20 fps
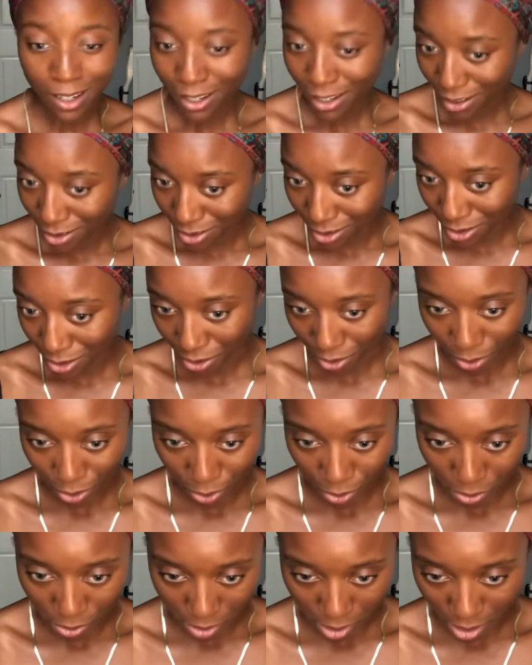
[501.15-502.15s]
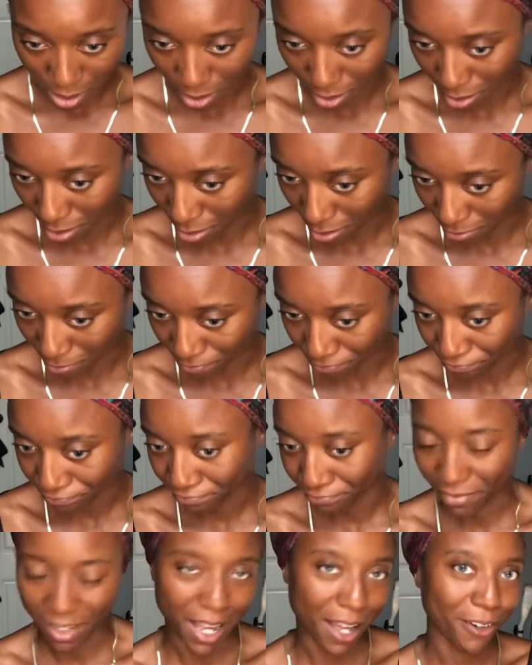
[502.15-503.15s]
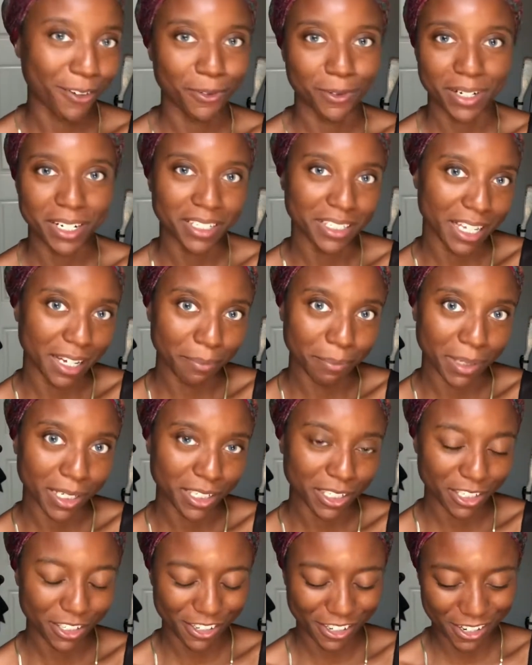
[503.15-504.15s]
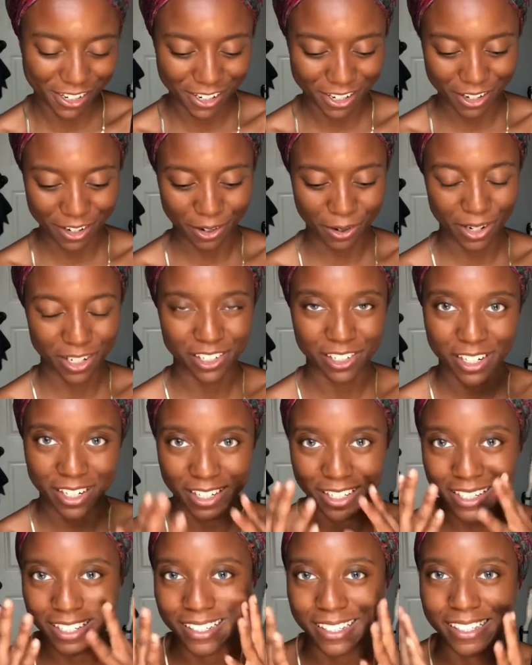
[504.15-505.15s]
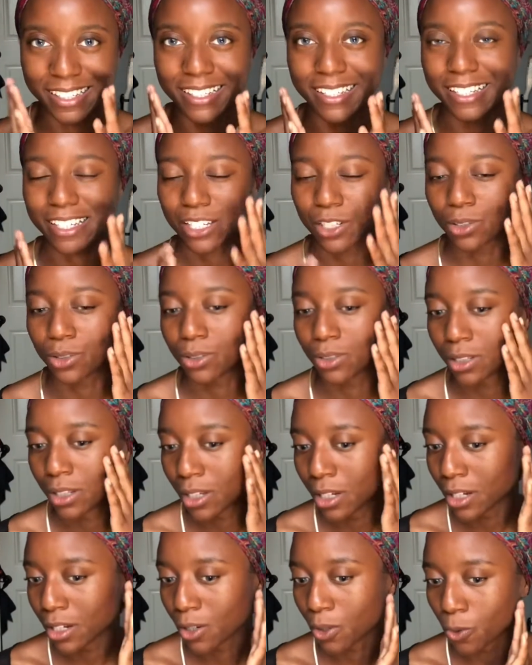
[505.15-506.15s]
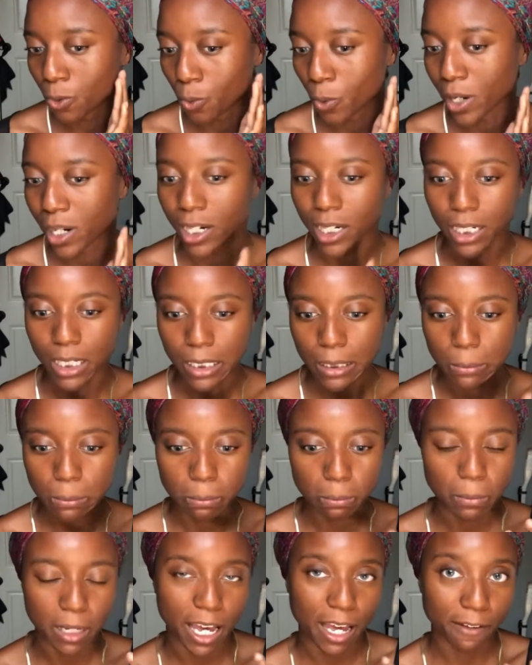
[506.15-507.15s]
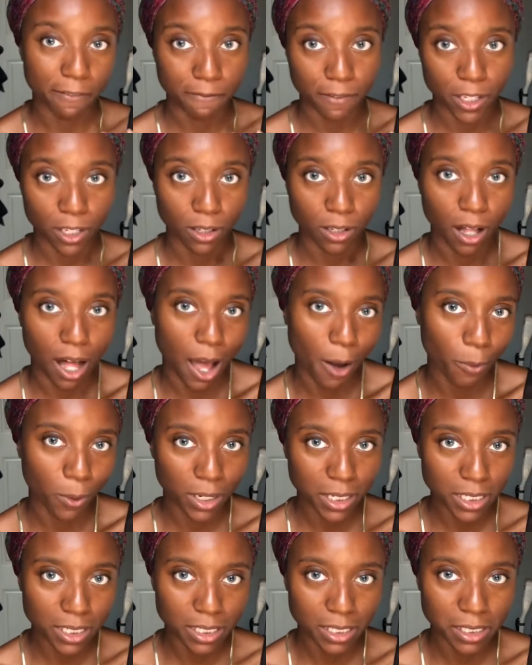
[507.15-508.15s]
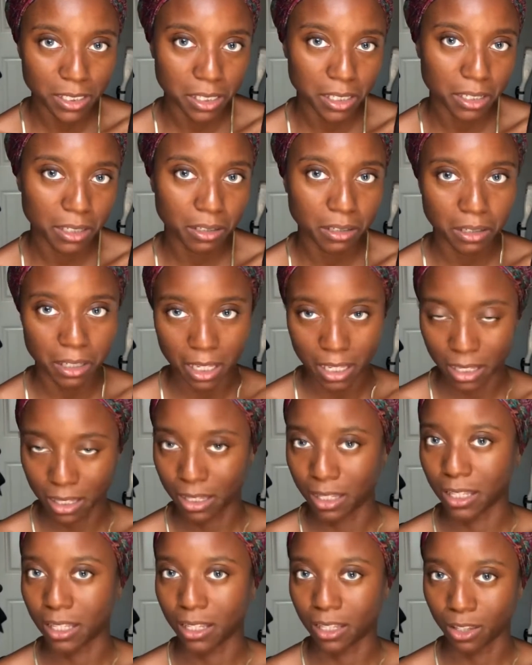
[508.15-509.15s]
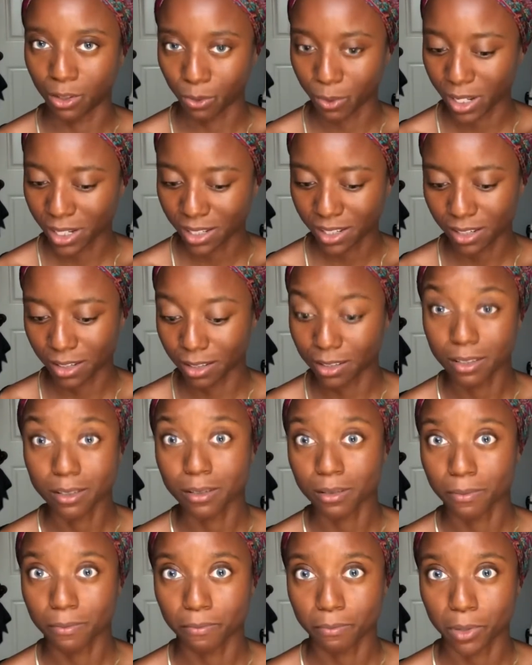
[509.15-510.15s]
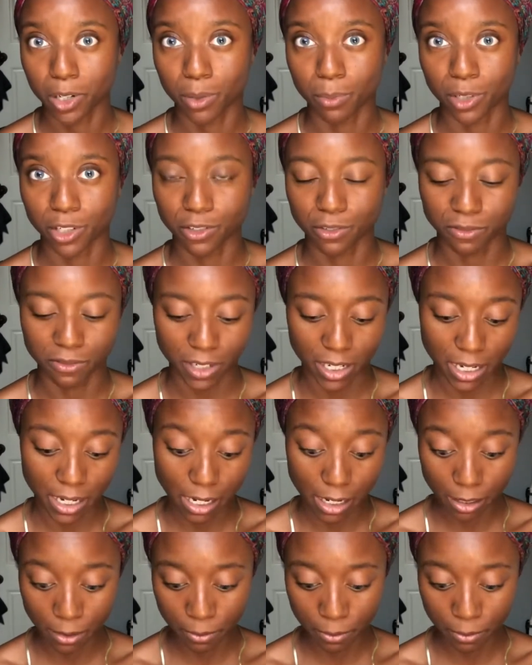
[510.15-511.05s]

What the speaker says: So I don't need that much, you know. I just need to conceal where I feel I want to conceal, and then the rest is pretty much fine.